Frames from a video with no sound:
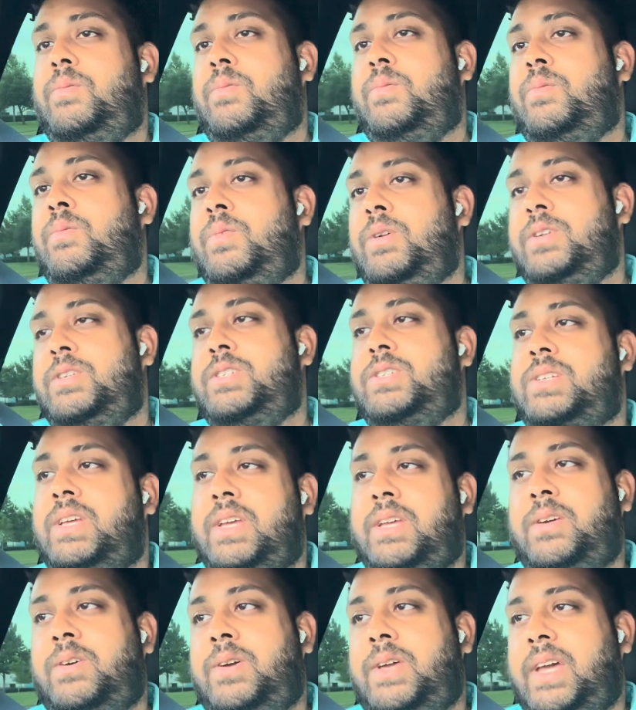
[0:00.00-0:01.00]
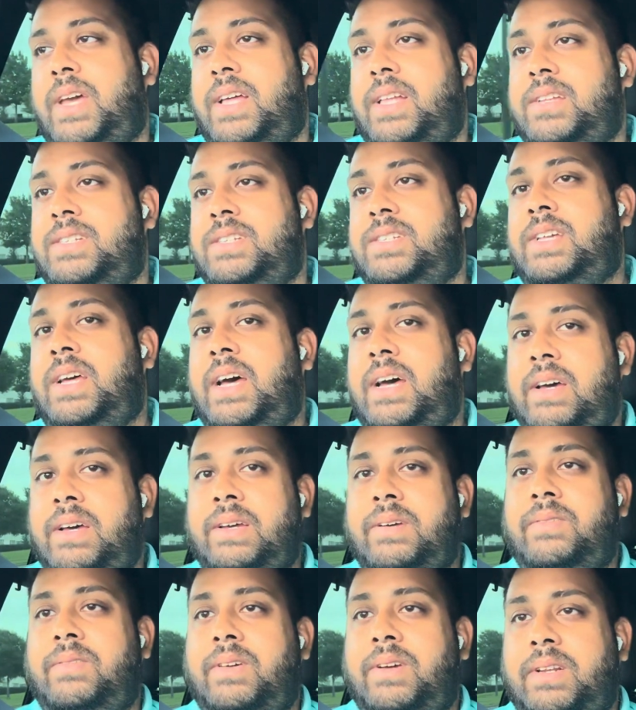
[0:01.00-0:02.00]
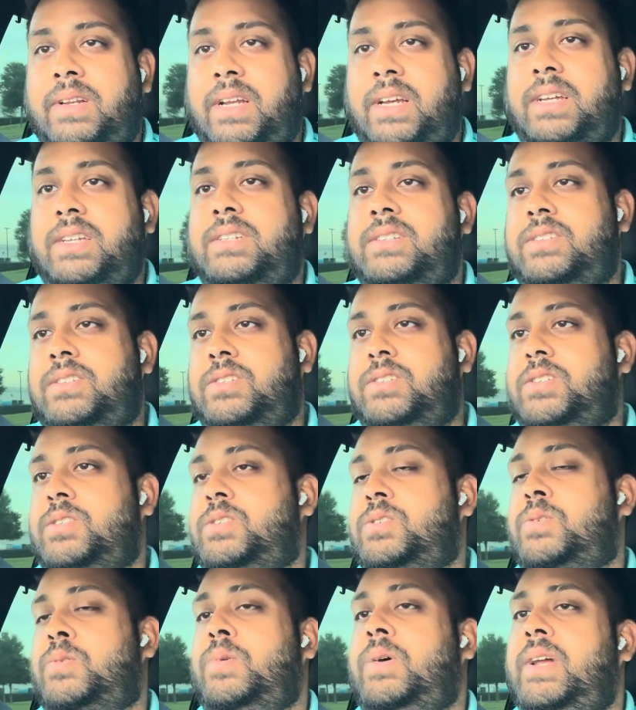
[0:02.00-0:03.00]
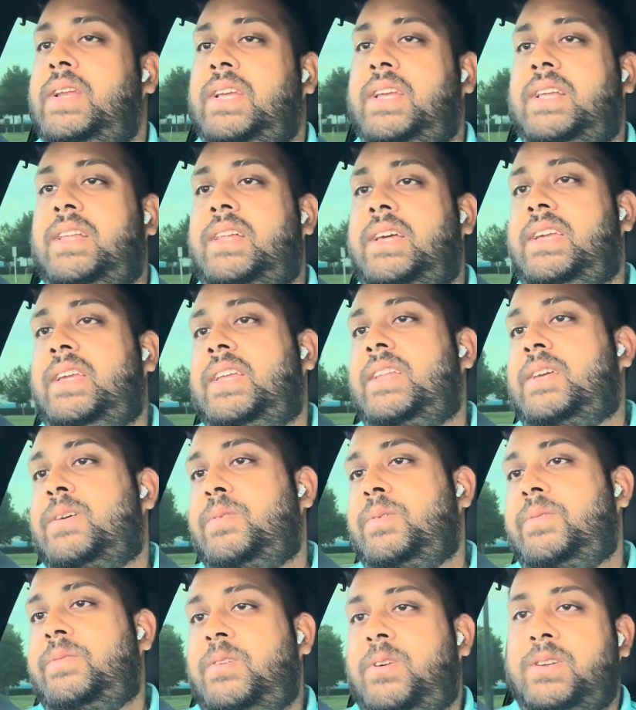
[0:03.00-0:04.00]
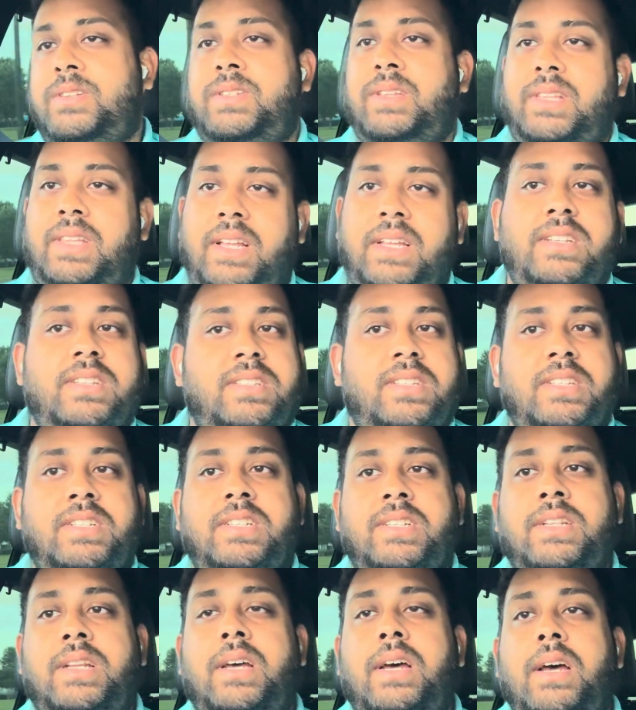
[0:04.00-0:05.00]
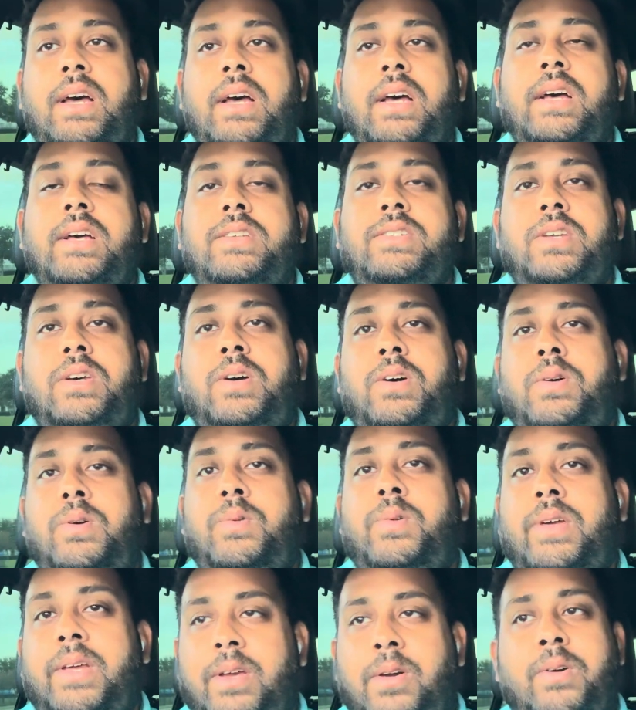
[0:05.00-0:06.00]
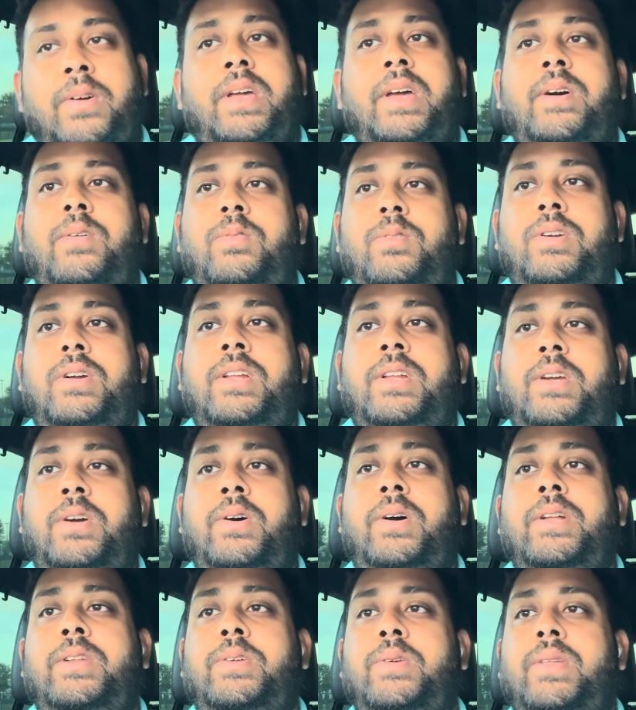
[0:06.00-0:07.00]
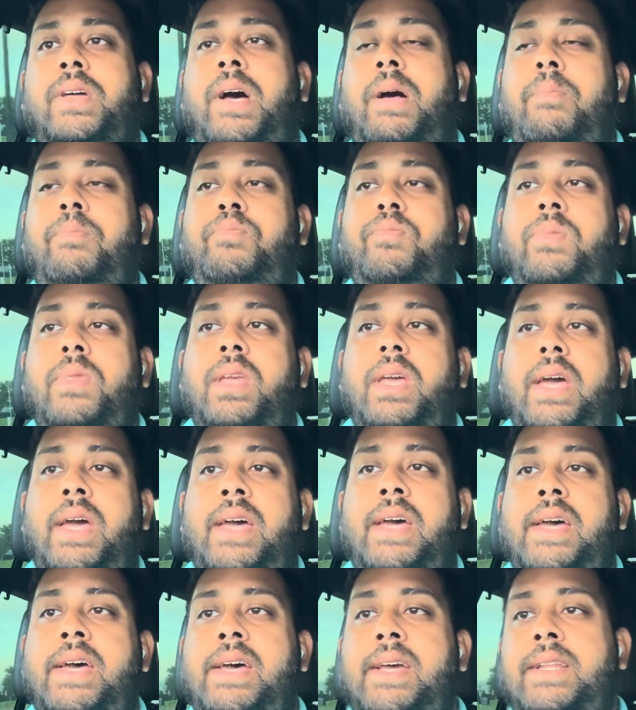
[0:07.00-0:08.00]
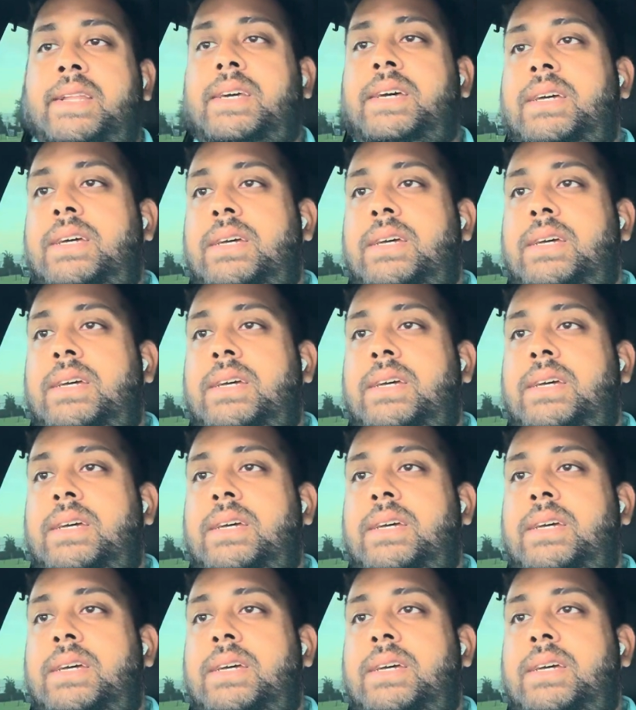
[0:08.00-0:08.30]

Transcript: we just like, okay, let's just have a nice traditional wedding. Like, we've already set that decision. So we're like, okay, we're gonna go ahead and do that. And